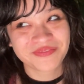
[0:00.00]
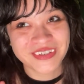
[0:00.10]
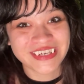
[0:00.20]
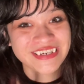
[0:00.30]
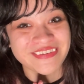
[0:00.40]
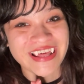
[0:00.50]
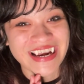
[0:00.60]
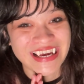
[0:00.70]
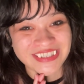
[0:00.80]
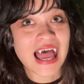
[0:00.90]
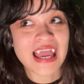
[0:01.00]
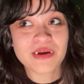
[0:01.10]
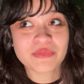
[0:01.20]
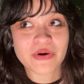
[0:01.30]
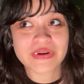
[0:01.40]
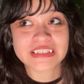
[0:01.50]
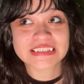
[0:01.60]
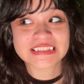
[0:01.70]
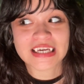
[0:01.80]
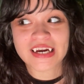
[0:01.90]
we're gonna do that now. I am going to
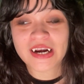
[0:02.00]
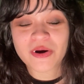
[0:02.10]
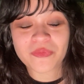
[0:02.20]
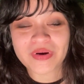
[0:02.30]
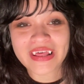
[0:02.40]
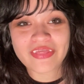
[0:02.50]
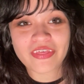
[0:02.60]
start with